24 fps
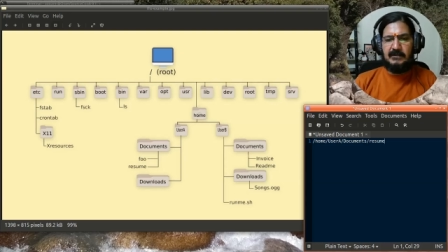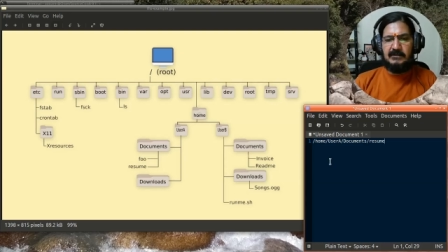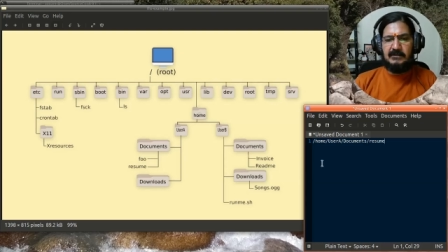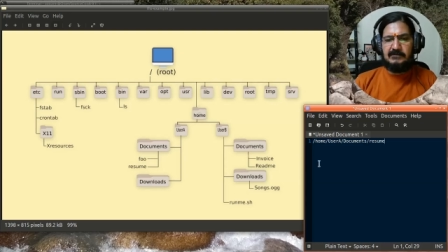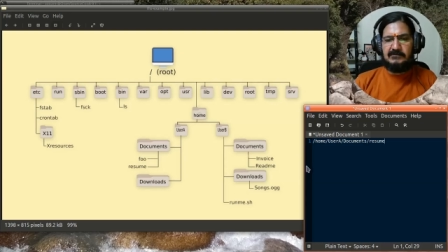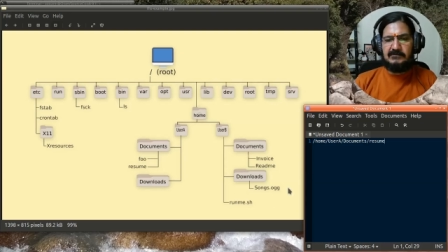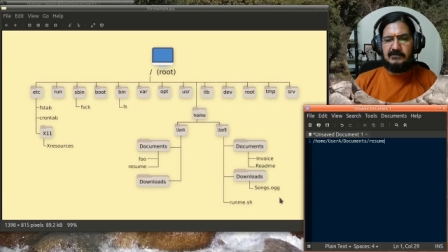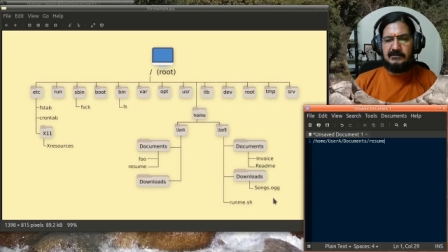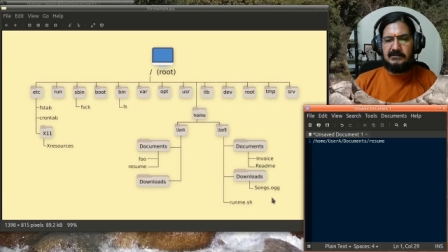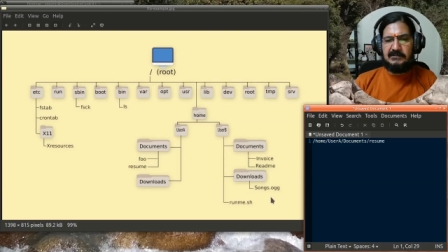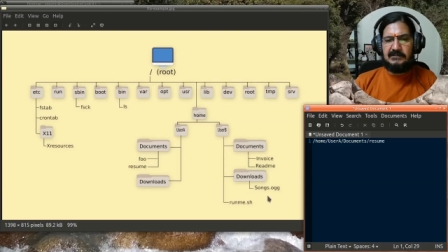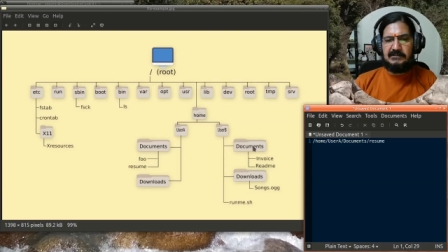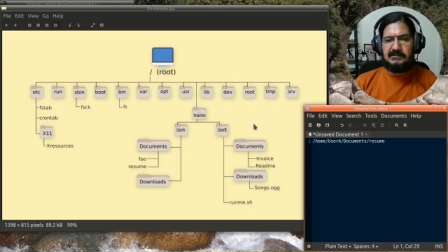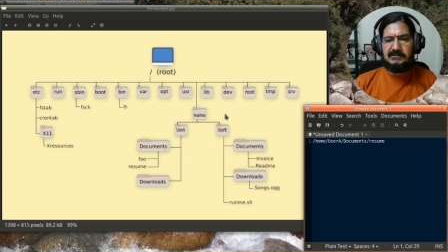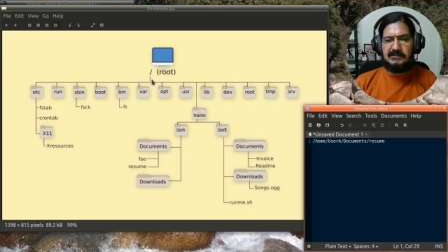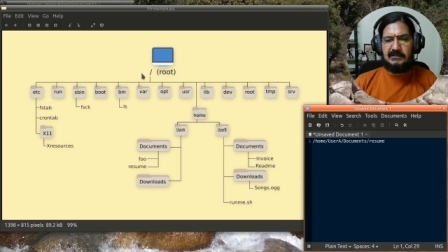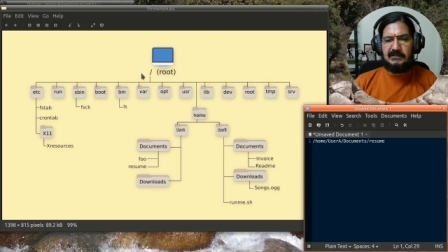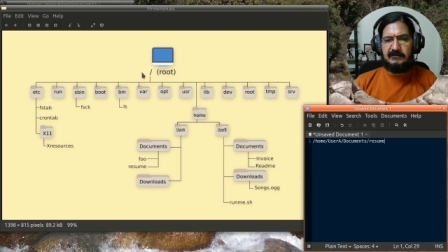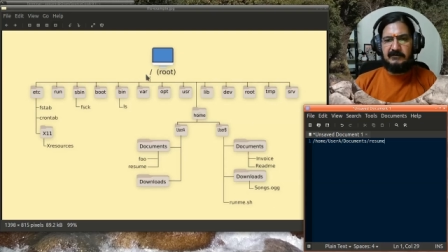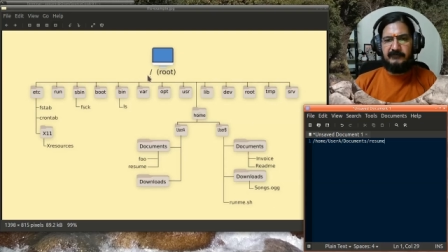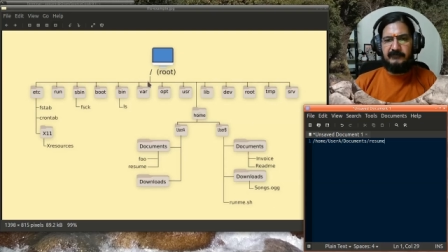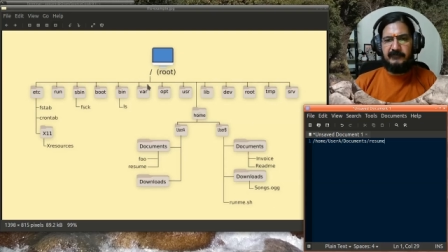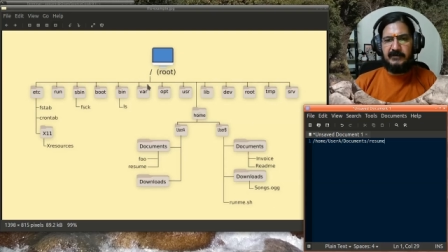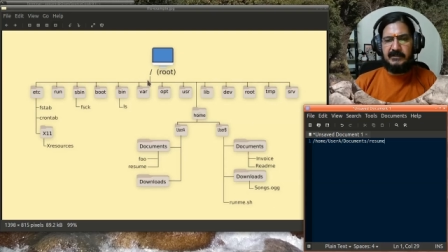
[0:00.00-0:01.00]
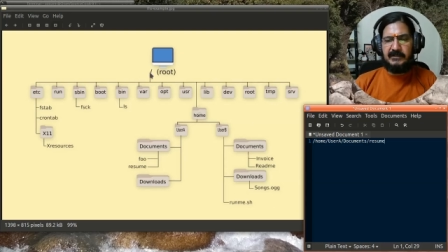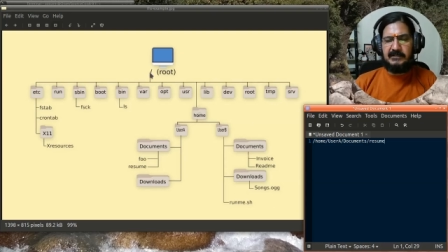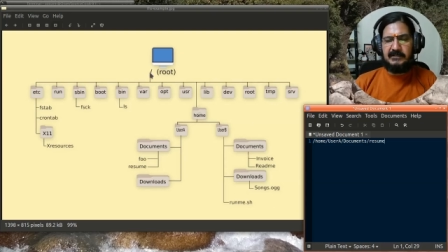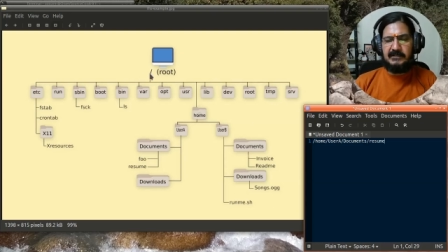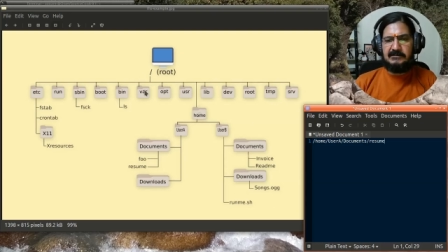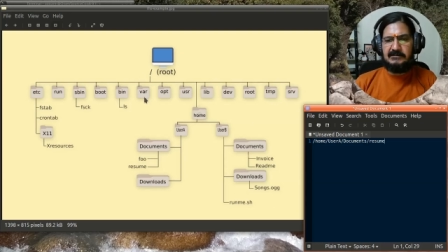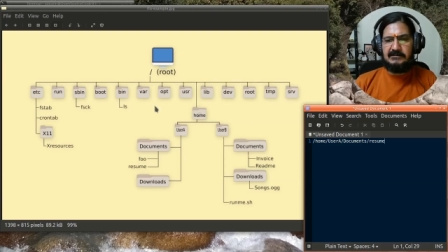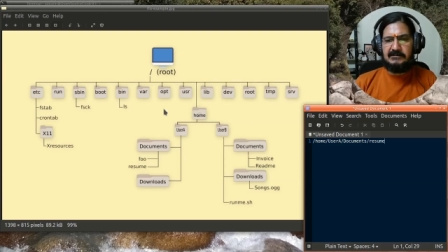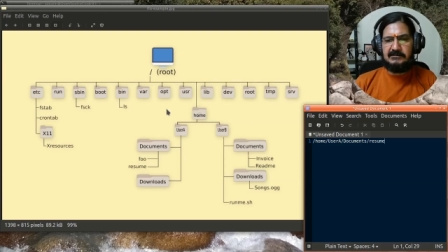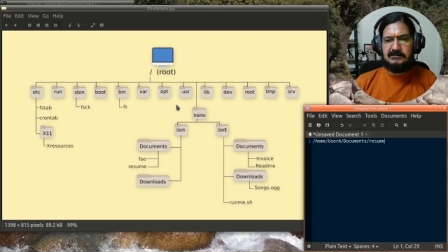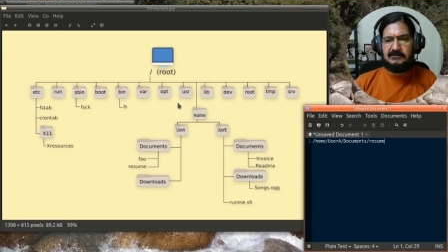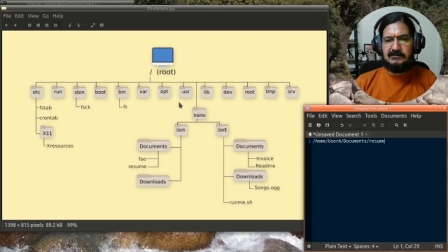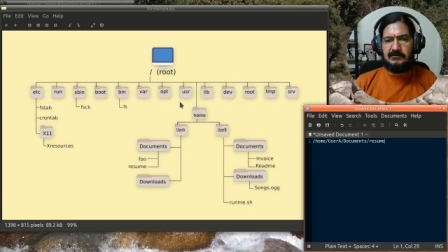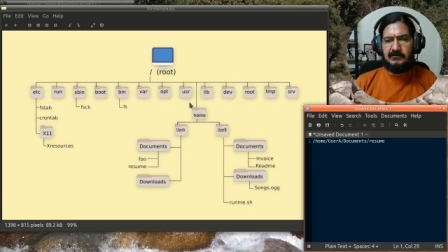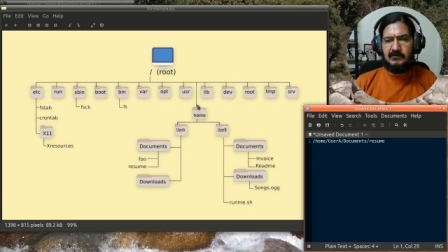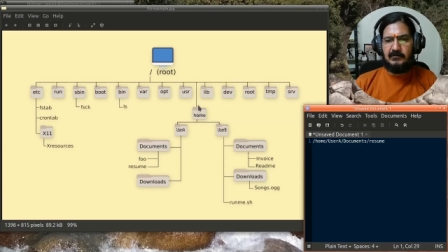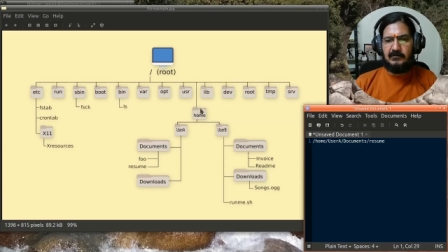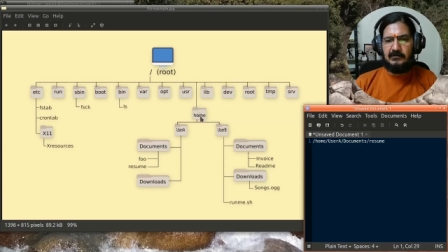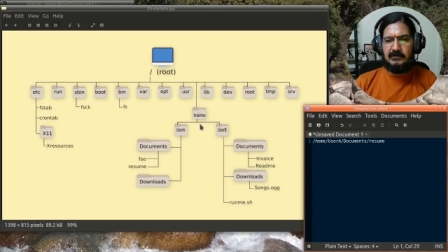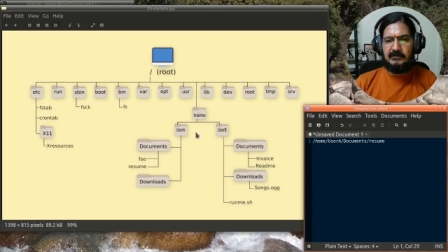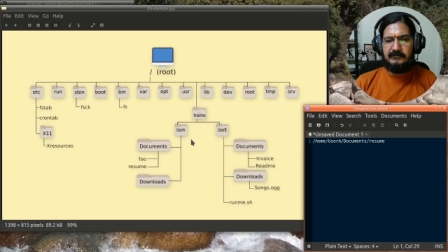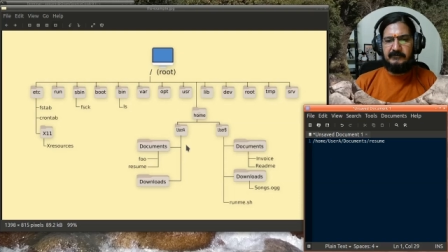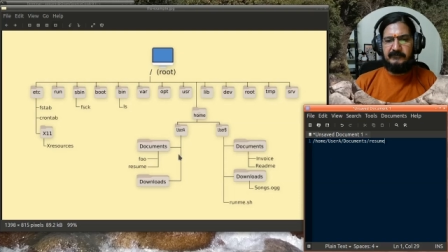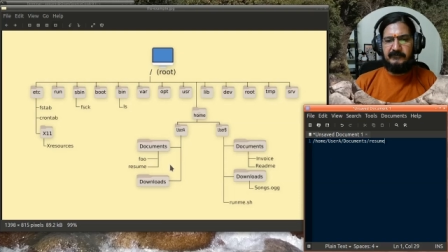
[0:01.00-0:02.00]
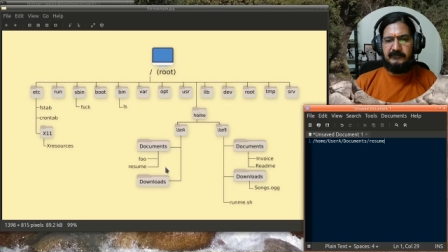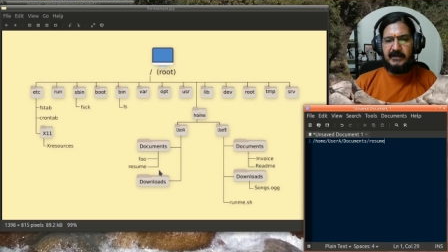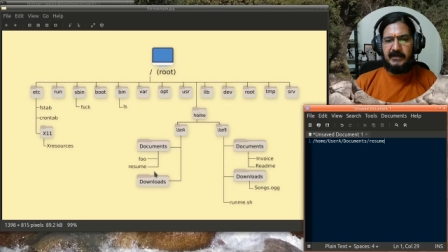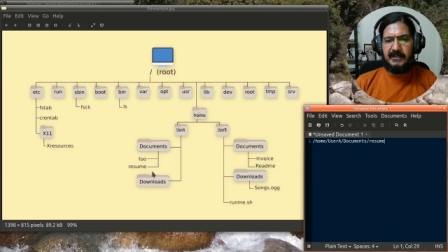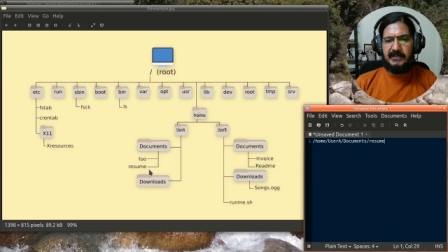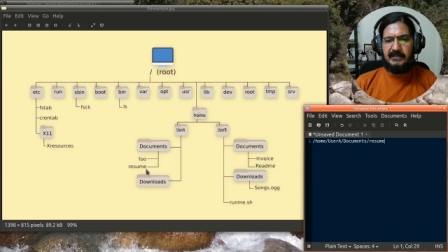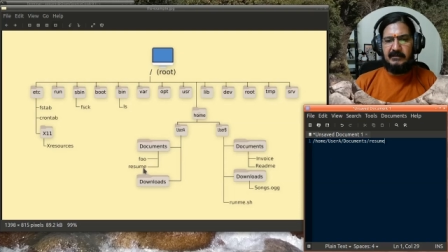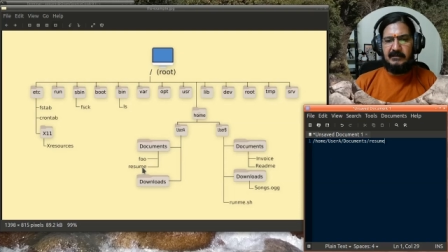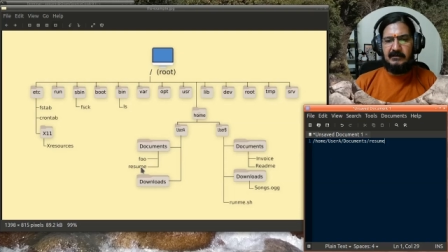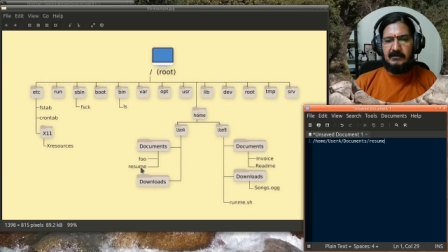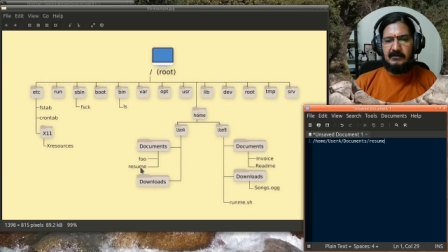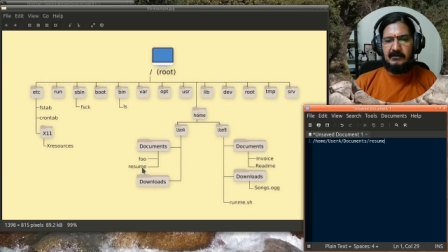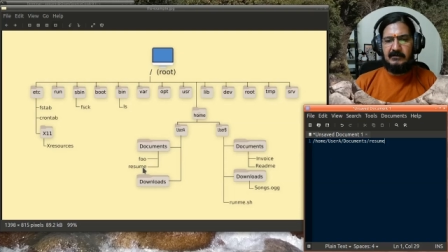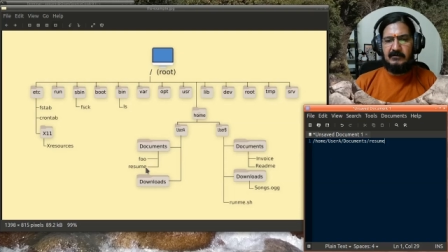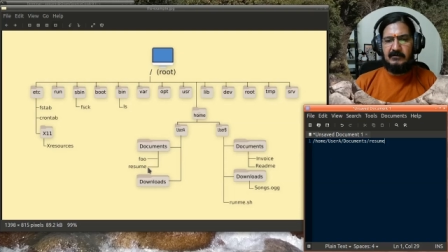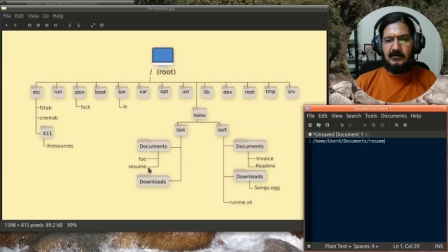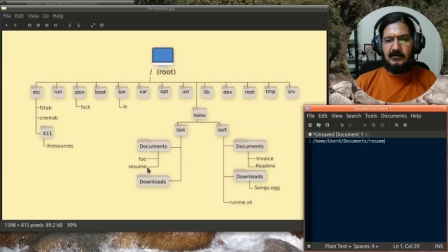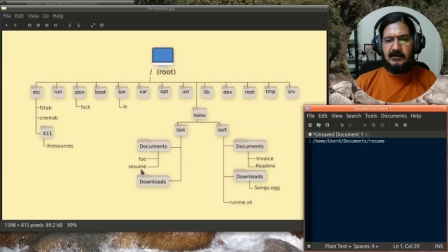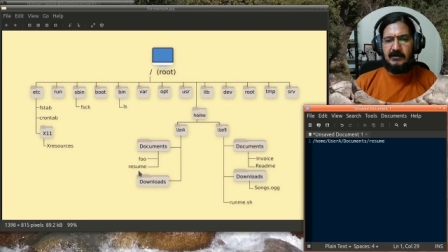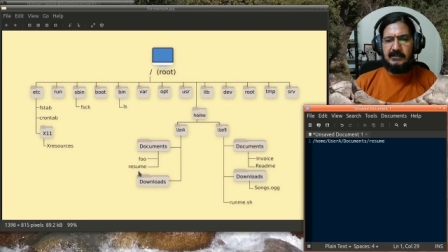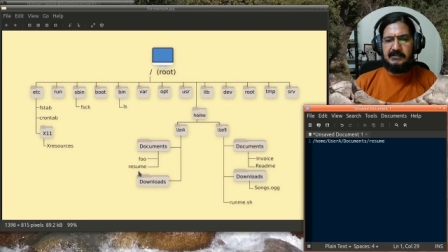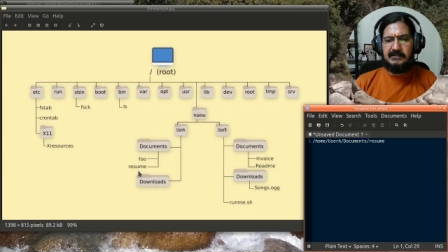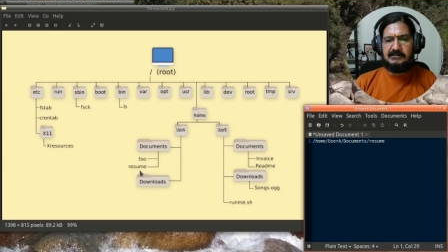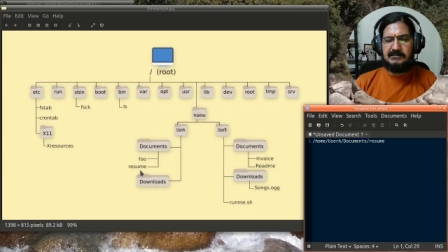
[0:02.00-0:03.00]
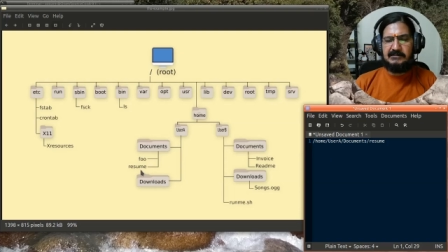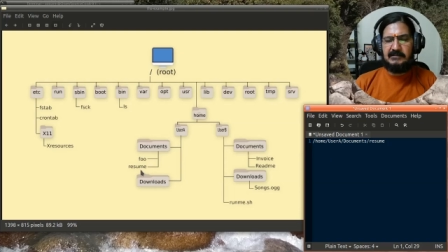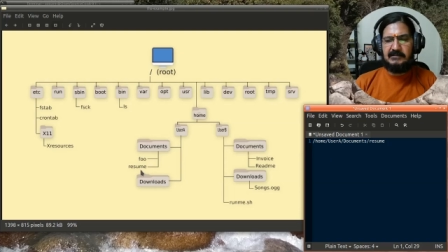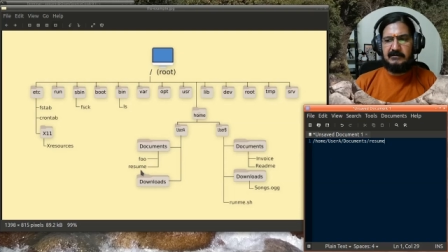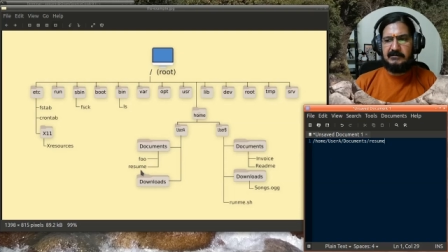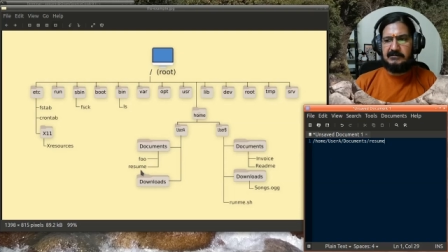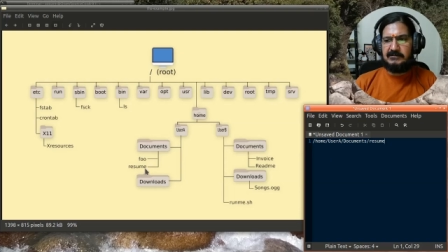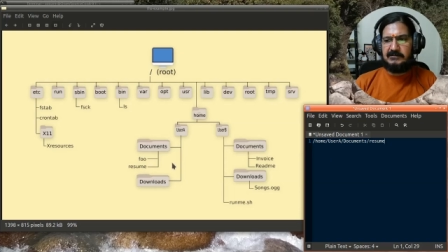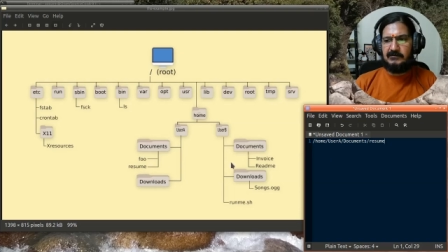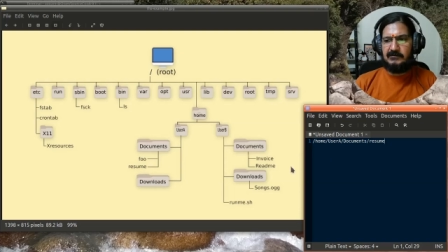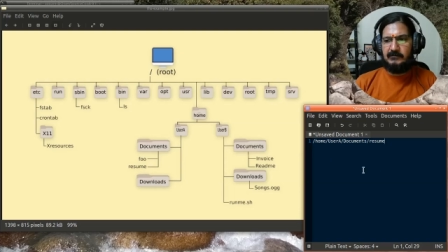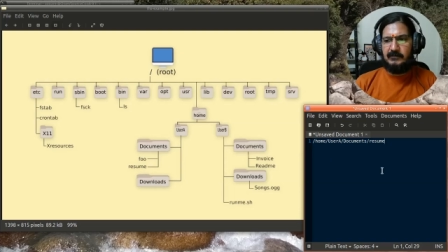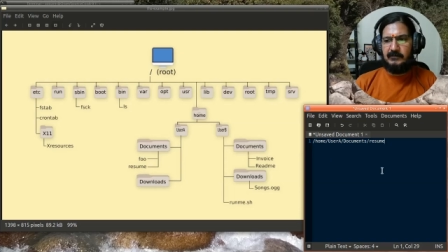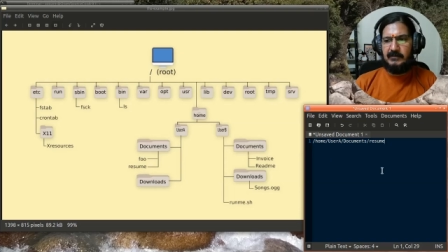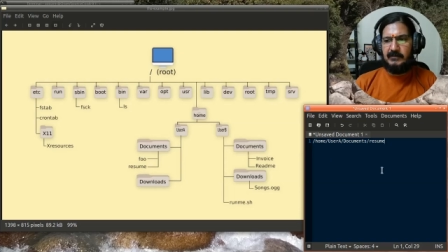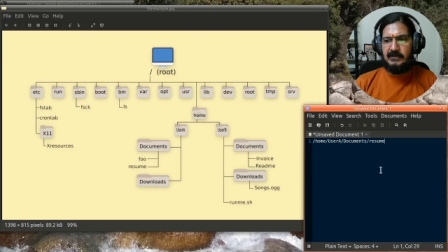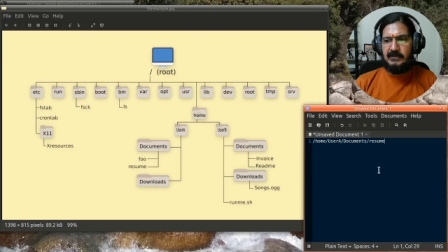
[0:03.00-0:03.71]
So this is a reference to a file called as resume.